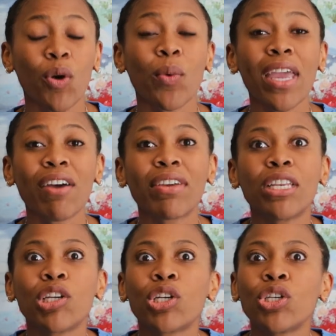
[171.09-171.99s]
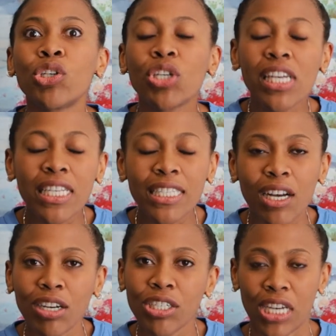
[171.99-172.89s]
we have
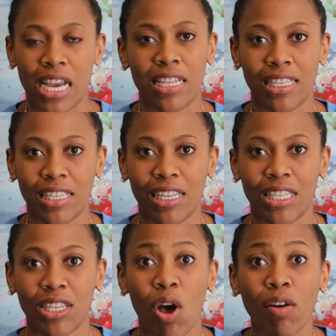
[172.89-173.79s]
increased our chances